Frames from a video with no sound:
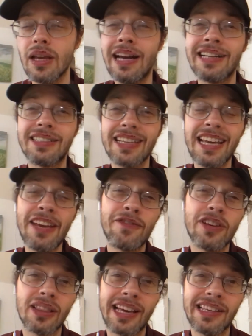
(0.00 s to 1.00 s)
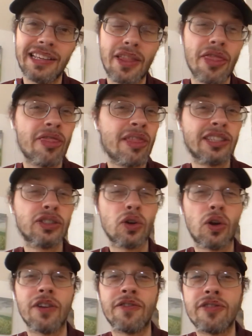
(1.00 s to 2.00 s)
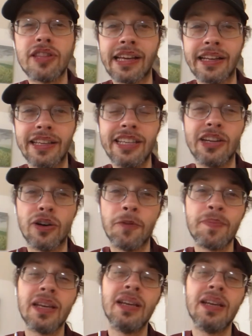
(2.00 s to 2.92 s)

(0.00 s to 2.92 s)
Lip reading: And if you like this sort of thing, you know,